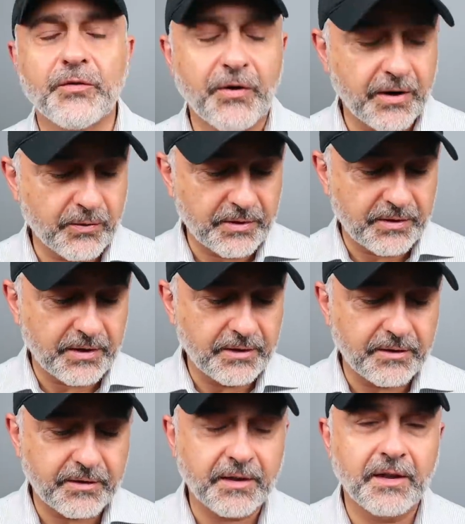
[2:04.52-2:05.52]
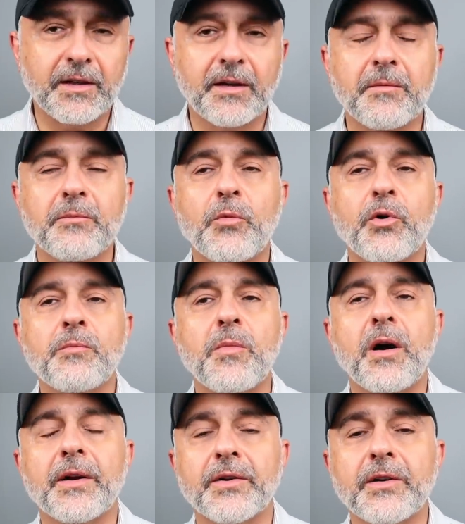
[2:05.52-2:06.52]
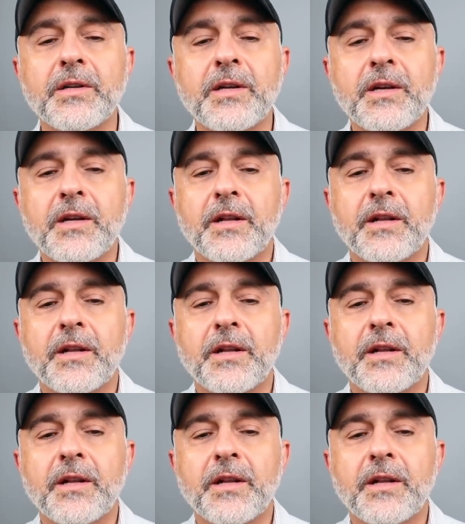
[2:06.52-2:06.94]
fragrances, uh, more modern.